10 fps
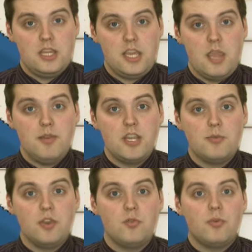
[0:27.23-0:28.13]

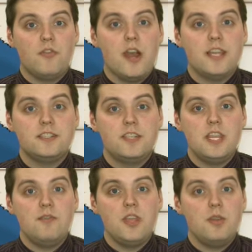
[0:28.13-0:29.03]
KBW provides
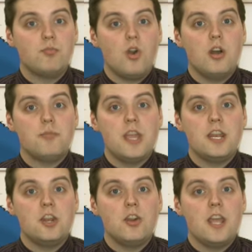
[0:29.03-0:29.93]
TV,
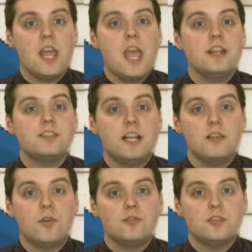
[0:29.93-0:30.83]
broadband, internet, and
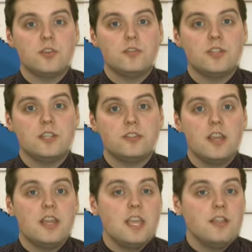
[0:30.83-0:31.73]
telephone services
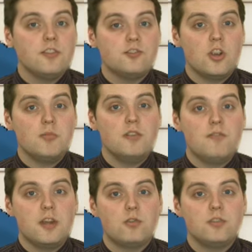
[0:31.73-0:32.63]
in the German
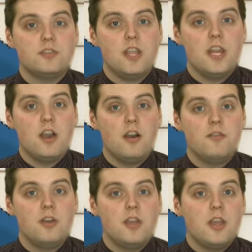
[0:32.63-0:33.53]
federal state
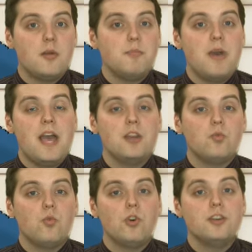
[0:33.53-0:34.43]
of
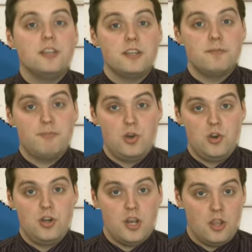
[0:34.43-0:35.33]

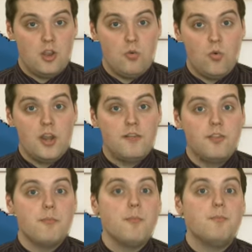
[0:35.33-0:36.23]
Baden-Wurttemberg, one of
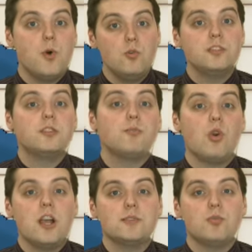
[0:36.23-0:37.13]
the most
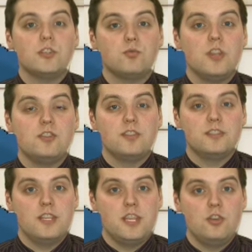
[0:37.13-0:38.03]
prosperous
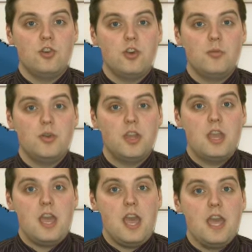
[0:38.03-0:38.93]
regions in Europe.
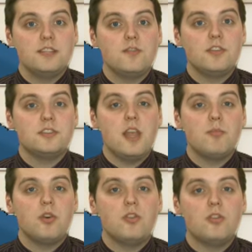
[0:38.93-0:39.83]
As of
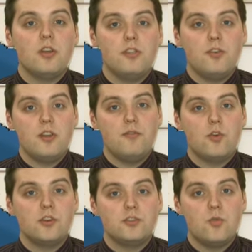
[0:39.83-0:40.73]
December
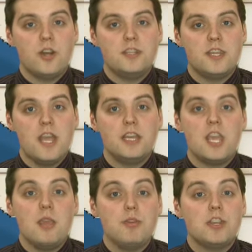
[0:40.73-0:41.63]
31, 2010,
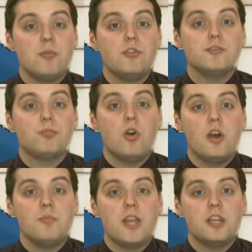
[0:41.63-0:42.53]
KBW's
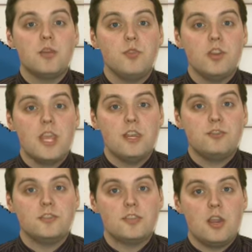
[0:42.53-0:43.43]
broadband
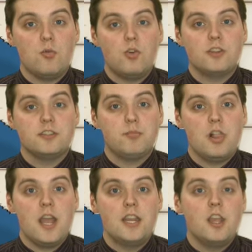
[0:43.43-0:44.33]
communications network
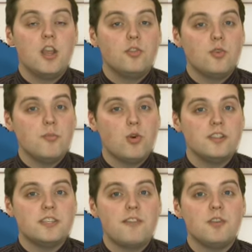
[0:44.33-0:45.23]
supplied
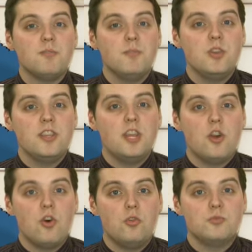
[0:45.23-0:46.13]
3.7 million
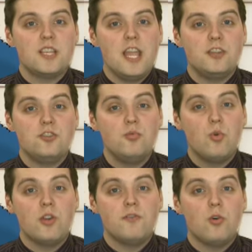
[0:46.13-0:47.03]
homes and
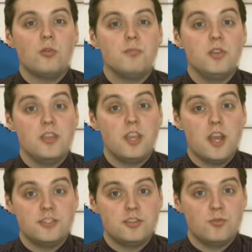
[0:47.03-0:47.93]
2.4 million
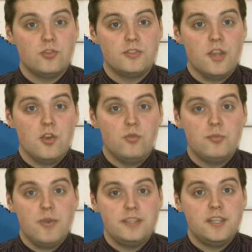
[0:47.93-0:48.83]
customers
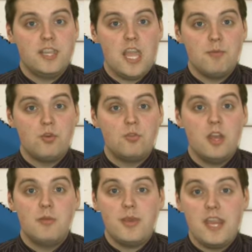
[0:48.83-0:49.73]
with basic cable,
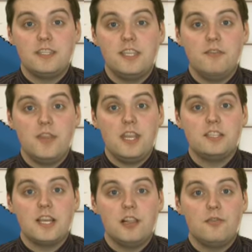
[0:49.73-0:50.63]
pay TV,
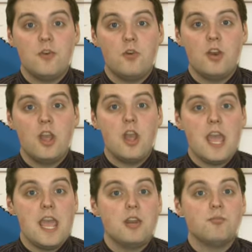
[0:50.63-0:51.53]
telephone,
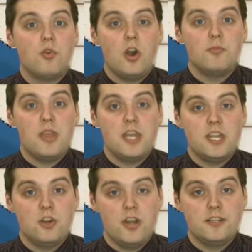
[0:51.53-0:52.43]
and broadband
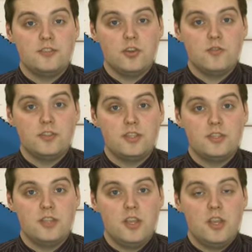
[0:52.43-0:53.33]
internet services.